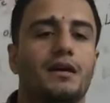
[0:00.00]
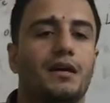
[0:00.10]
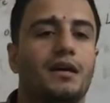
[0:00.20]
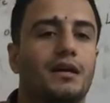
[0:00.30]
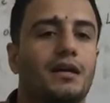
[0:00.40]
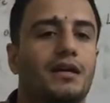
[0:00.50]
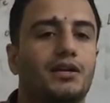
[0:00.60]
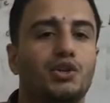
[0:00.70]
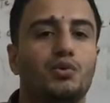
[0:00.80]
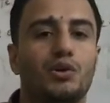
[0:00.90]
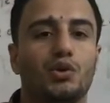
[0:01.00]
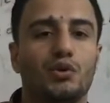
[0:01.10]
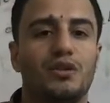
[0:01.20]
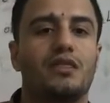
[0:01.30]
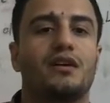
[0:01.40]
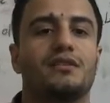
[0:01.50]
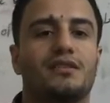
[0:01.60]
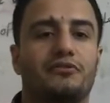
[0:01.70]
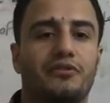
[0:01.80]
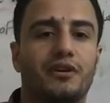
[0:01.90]
You will notice that
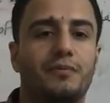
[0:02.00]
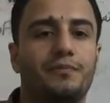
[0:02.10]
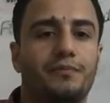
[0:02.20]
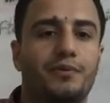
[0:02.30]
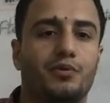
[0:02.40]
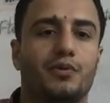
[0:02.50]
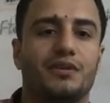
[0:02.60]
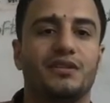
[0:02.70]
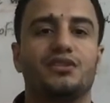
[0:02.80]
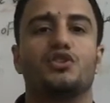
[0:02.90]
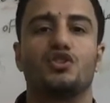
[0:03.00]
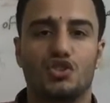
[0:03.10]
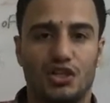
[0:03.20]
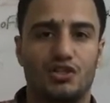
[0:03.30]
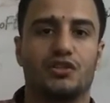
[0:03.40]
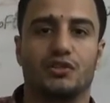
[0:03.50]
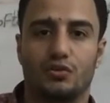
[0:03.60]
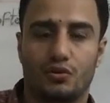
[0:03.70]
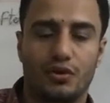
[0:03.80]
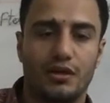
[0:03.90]
the verb, we didn't change it.
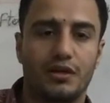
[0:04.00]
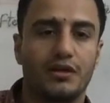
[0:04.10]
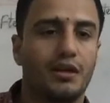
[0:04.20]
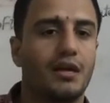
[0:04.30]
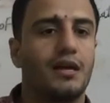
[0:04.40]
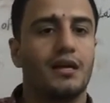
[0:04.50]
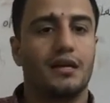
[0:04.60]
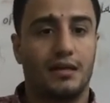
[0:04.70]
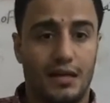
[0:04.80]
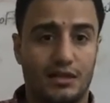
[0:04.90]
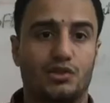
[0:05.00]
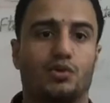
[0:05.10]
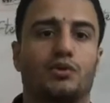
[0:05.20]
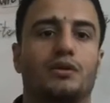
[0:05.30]
Okay. At all.